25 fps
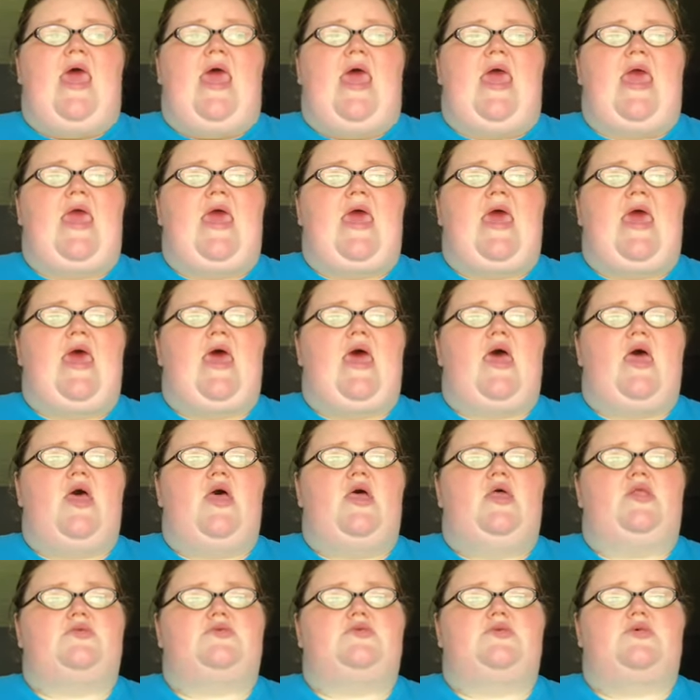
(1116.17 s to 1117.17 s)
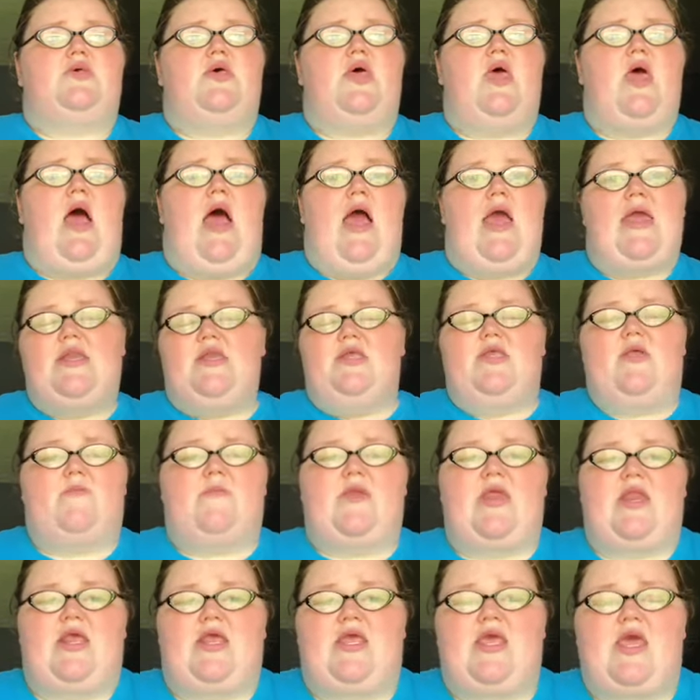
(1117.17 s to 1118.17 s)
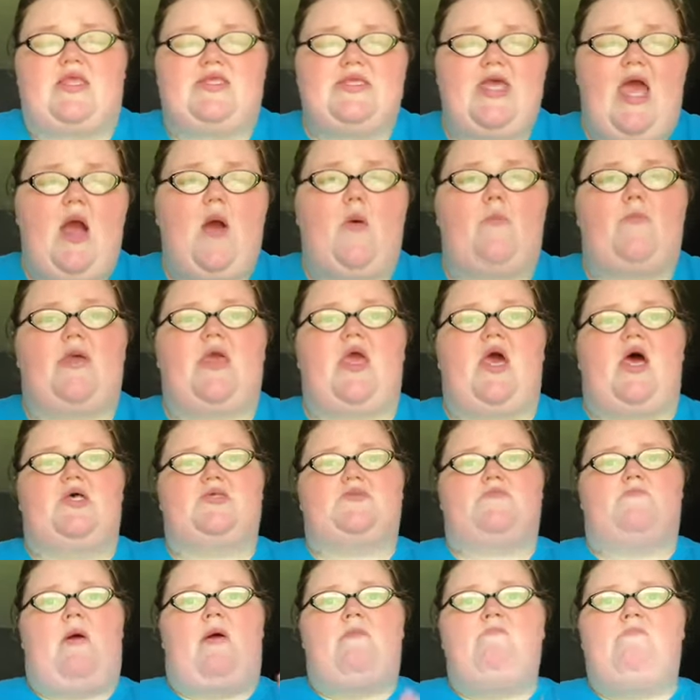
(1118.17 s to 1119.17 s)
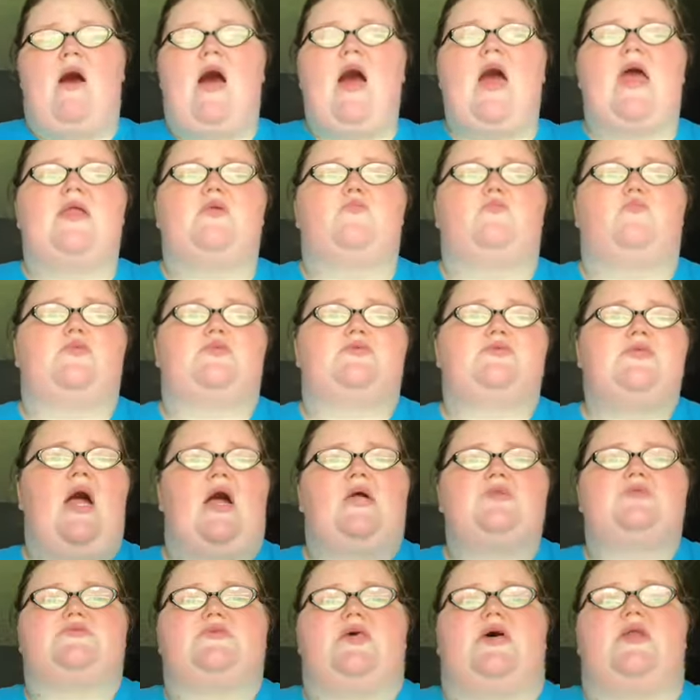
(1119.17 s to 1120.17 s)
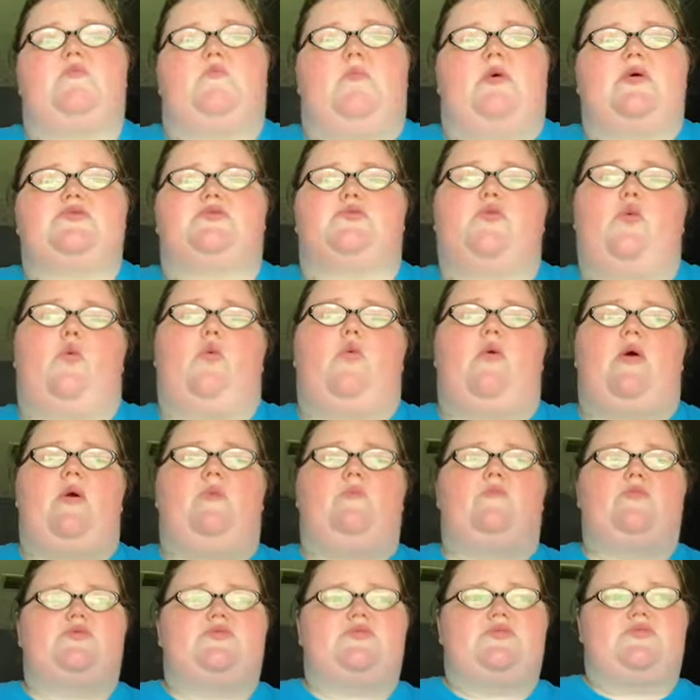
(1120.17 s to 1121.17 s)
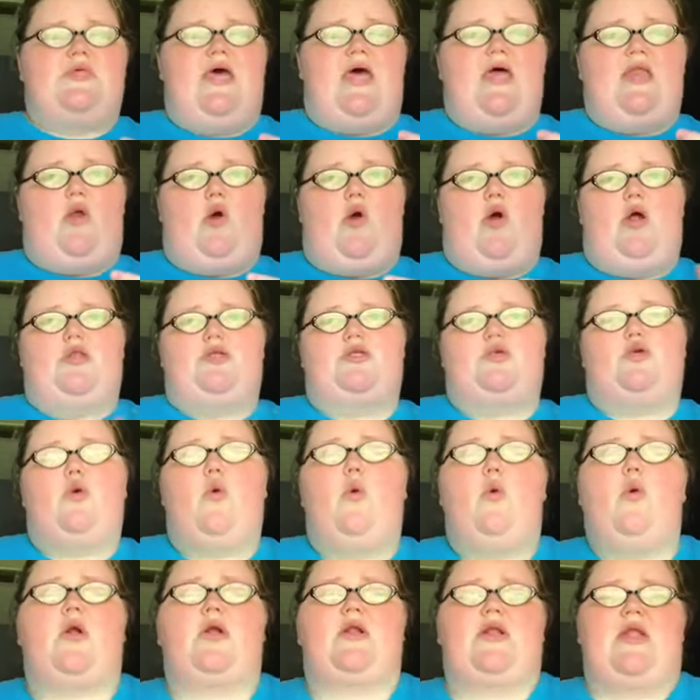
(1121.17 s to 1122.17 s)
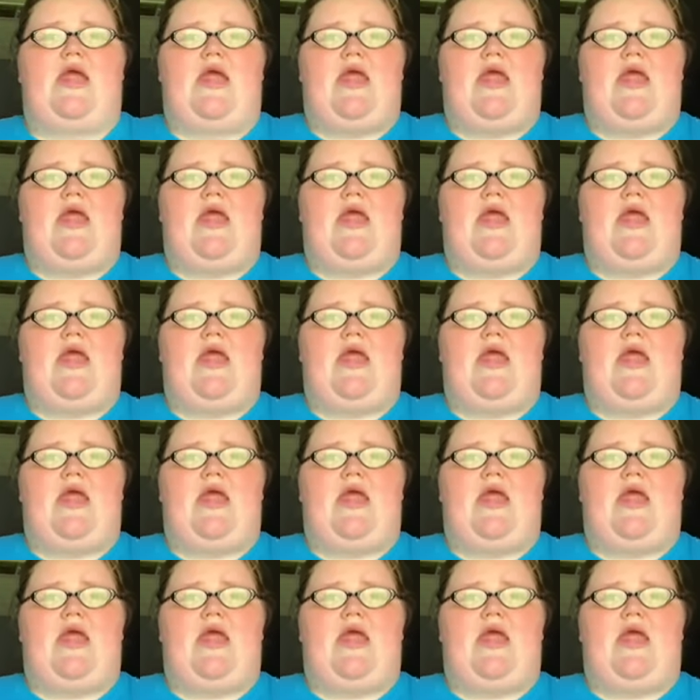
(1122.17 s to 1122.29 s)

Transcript: And I ended up getting kicked out because my mind was not set on my school. It was set on court.